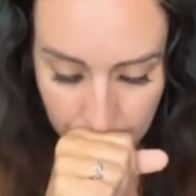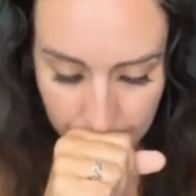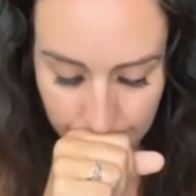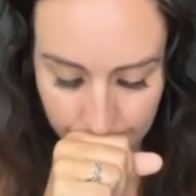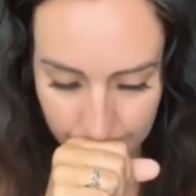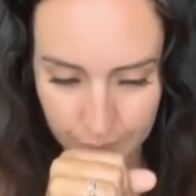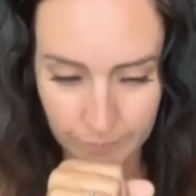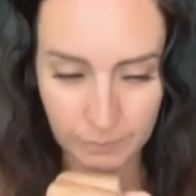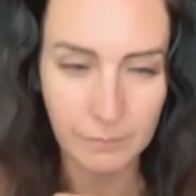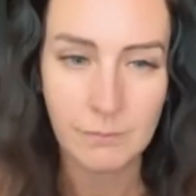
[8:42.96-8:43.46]

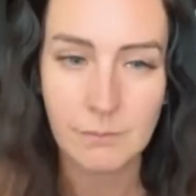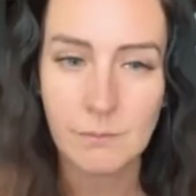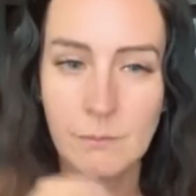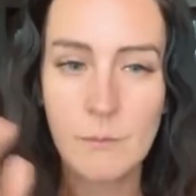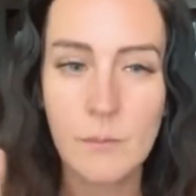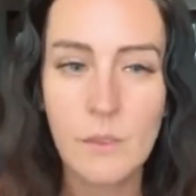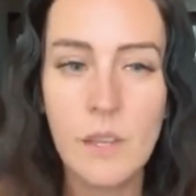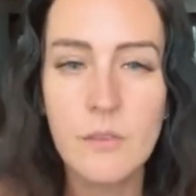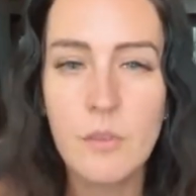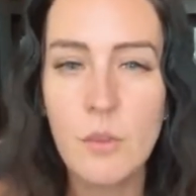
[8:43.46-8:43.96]

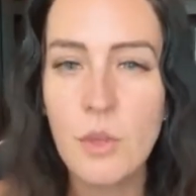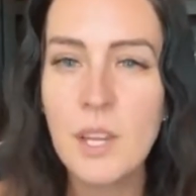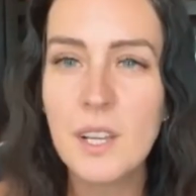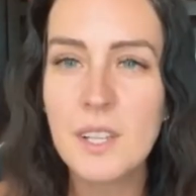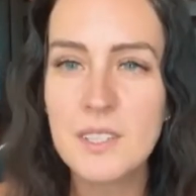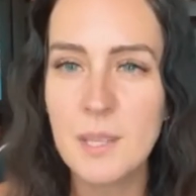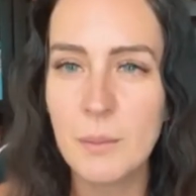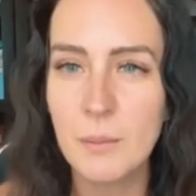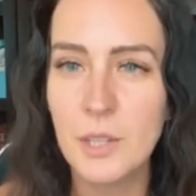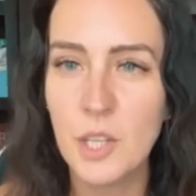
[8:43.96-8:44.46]
if you
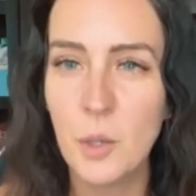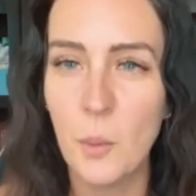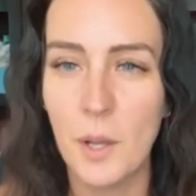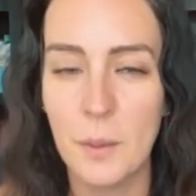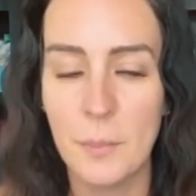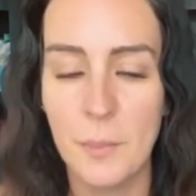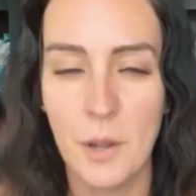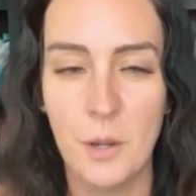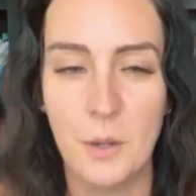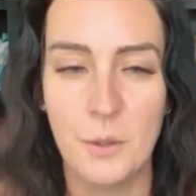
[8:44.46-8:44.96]
think of something you
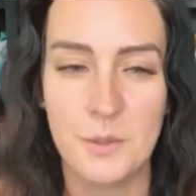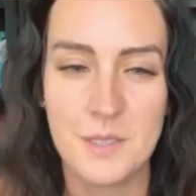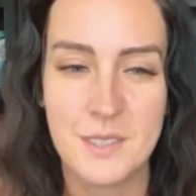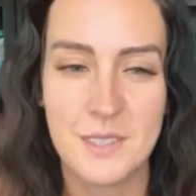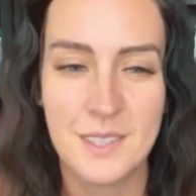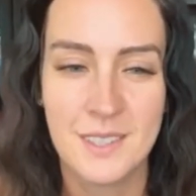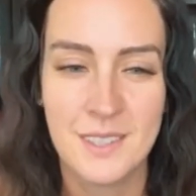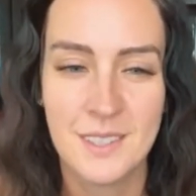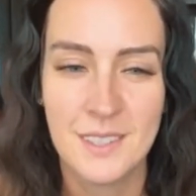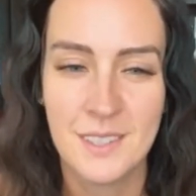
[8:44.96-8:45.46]
want to
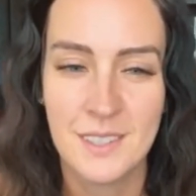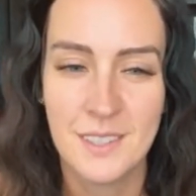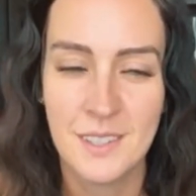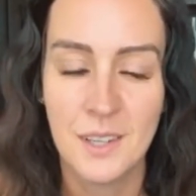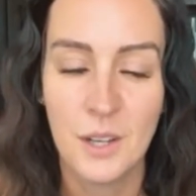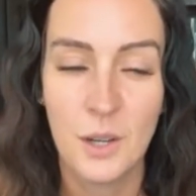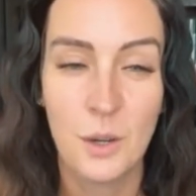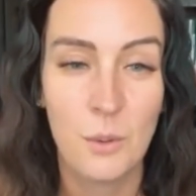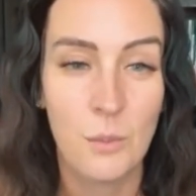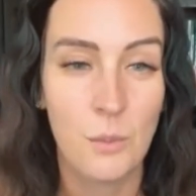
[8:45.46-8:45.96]
post,
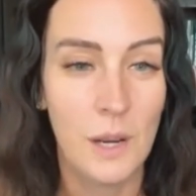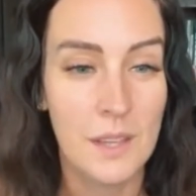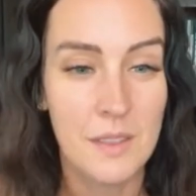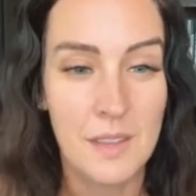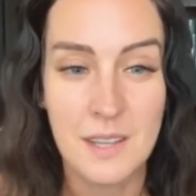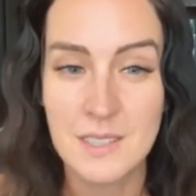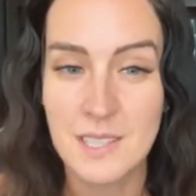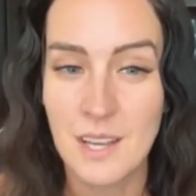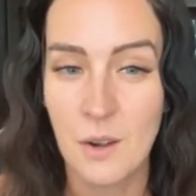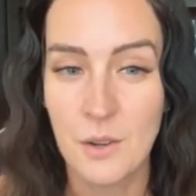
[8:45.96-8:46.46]
write
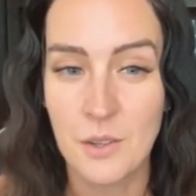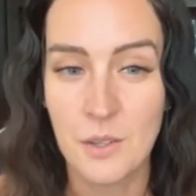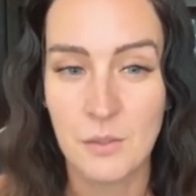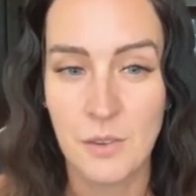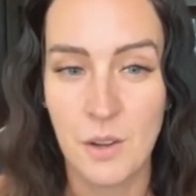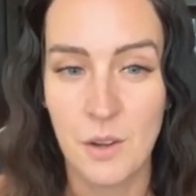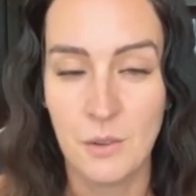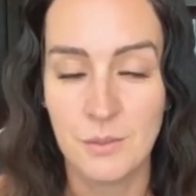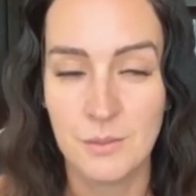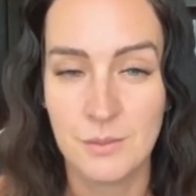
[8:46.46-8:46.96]
that down on your
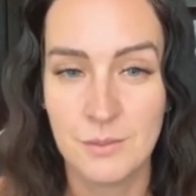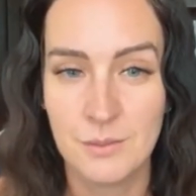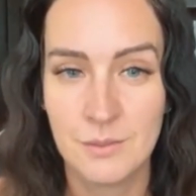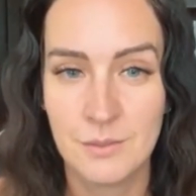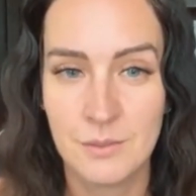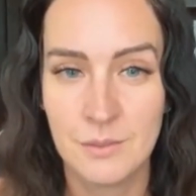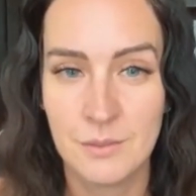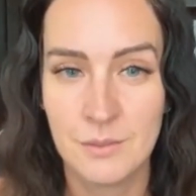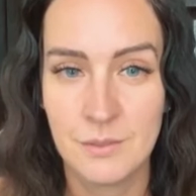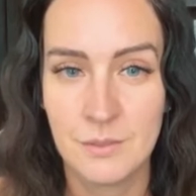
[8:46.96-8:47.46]
phone.
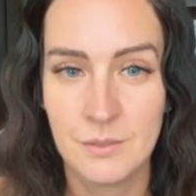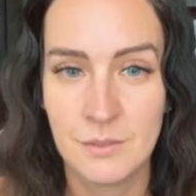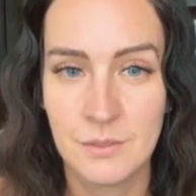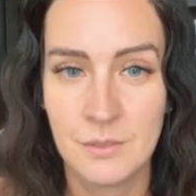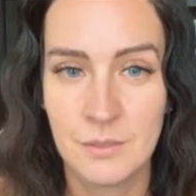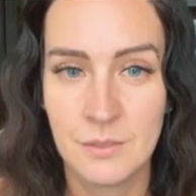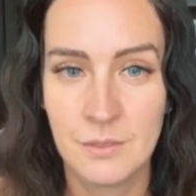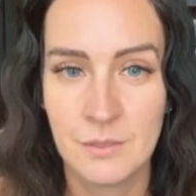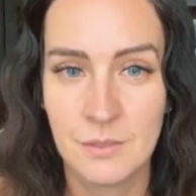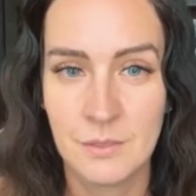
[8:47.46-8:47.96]

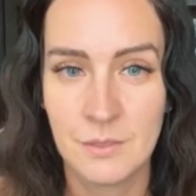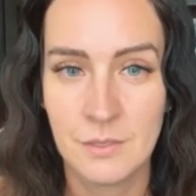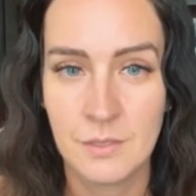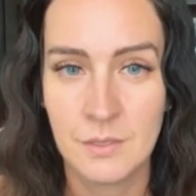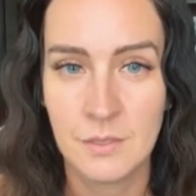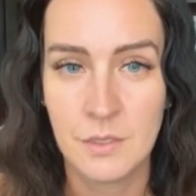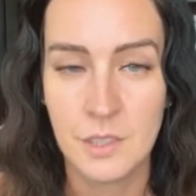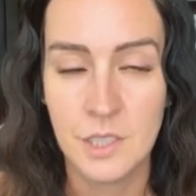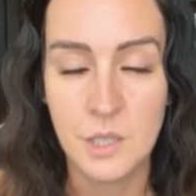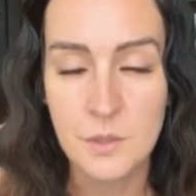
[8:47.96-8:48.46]

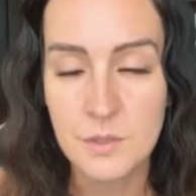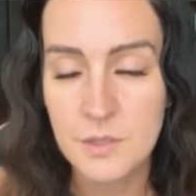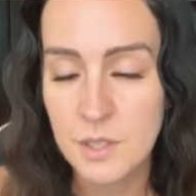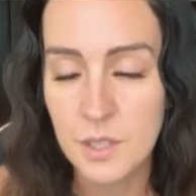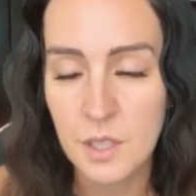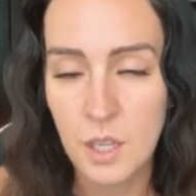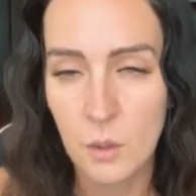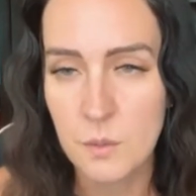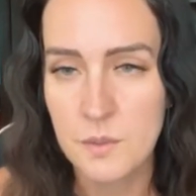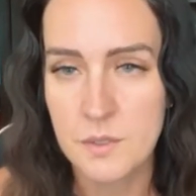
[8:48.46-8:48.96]
Use
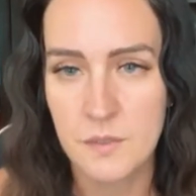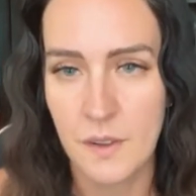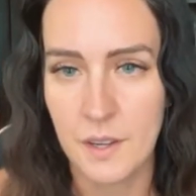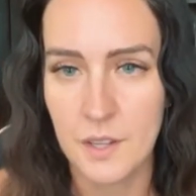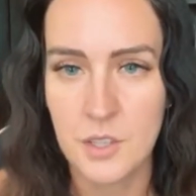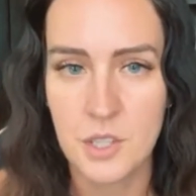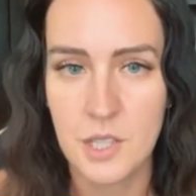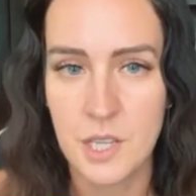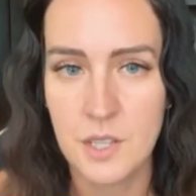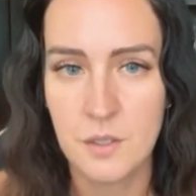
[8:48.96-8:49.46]
the notes
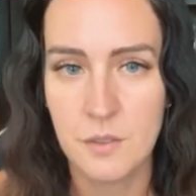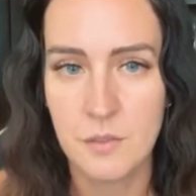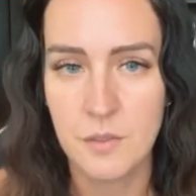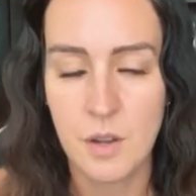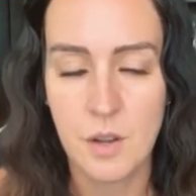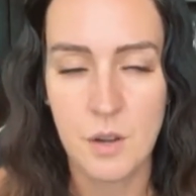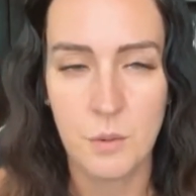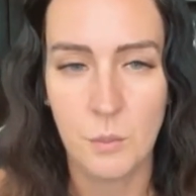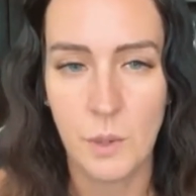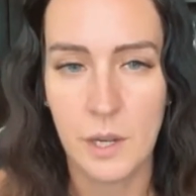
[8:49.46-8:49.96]
function in your
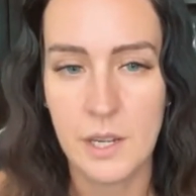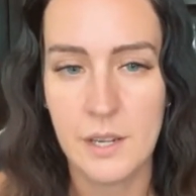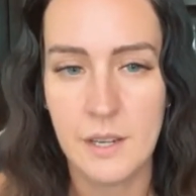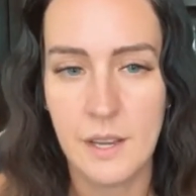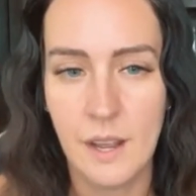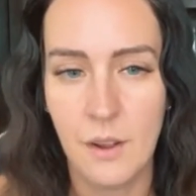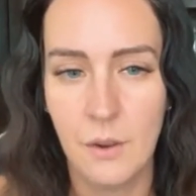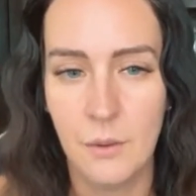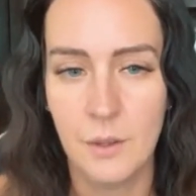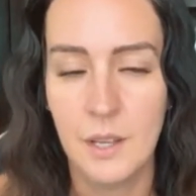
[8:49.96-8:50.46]
phone. Write it
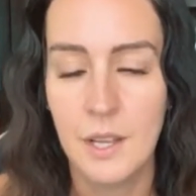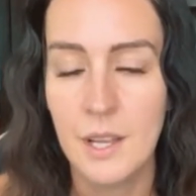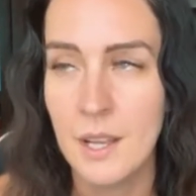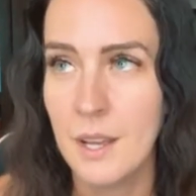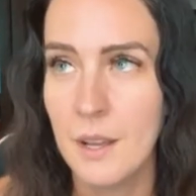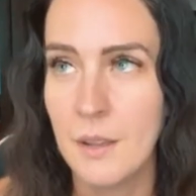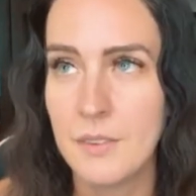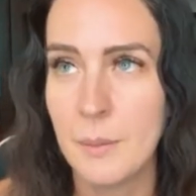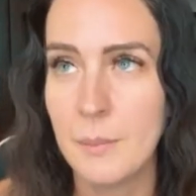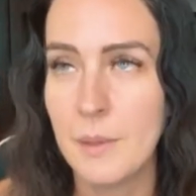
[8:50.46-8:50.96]
down.
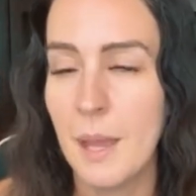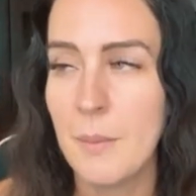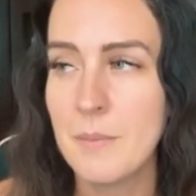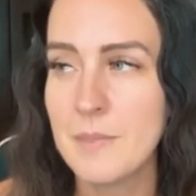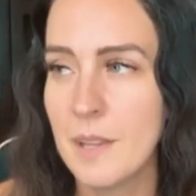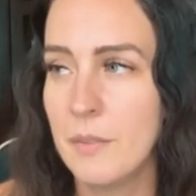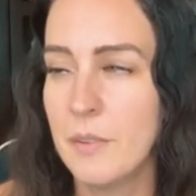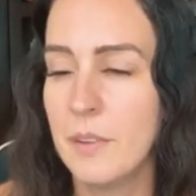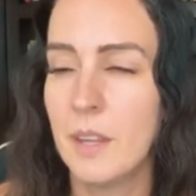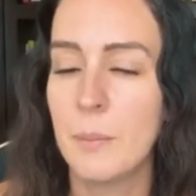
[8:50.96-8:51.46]

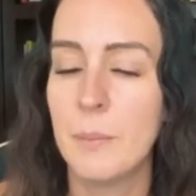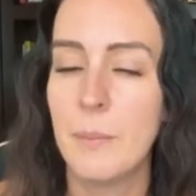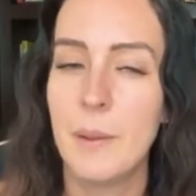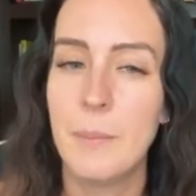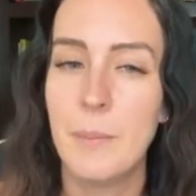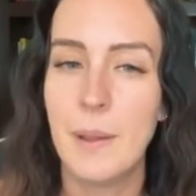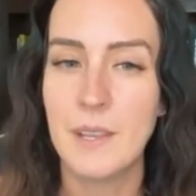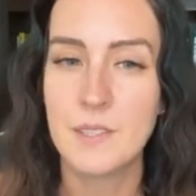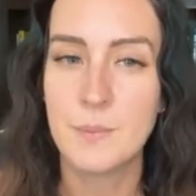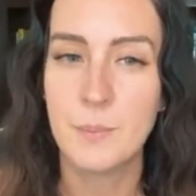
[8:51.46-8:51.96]
Sometimes I feel like
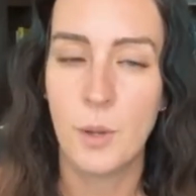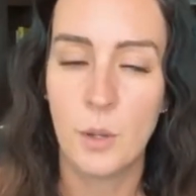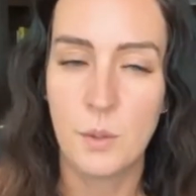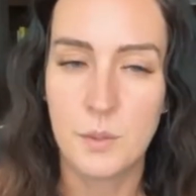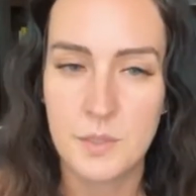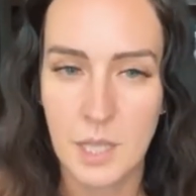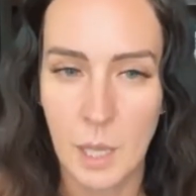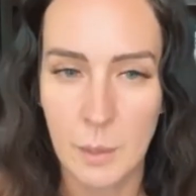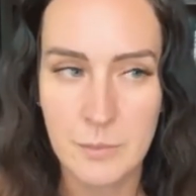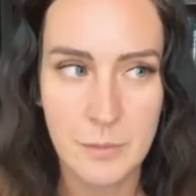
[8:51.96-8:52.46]
my best
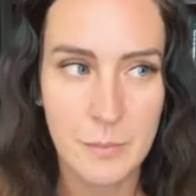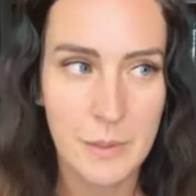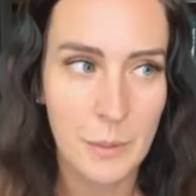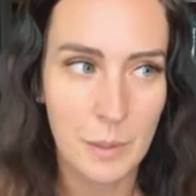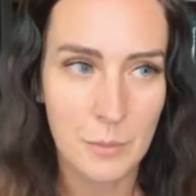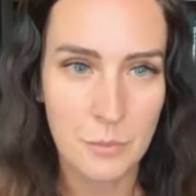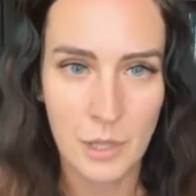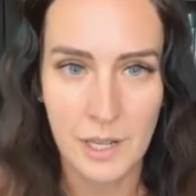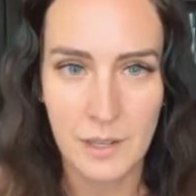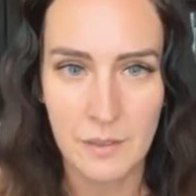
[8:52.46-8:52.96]
posts come to me
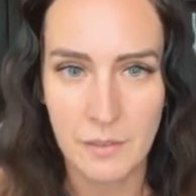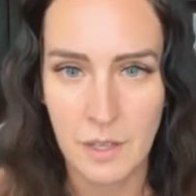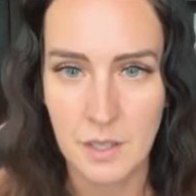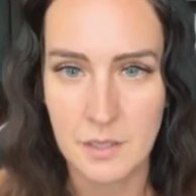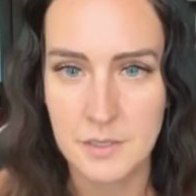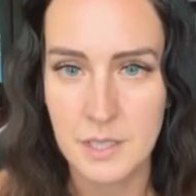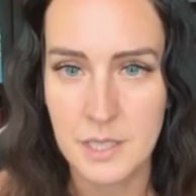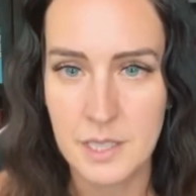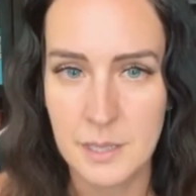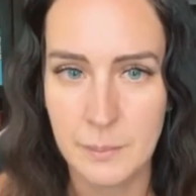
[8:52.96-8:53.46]
when I'm trying to
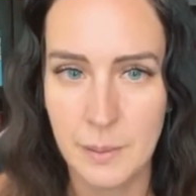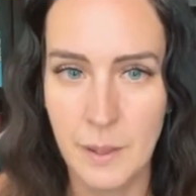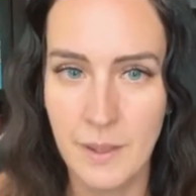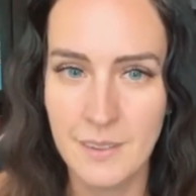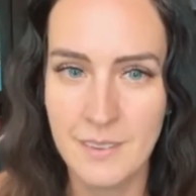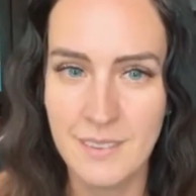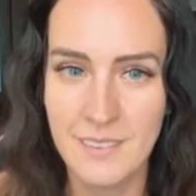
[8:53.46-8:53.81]
fall asleep.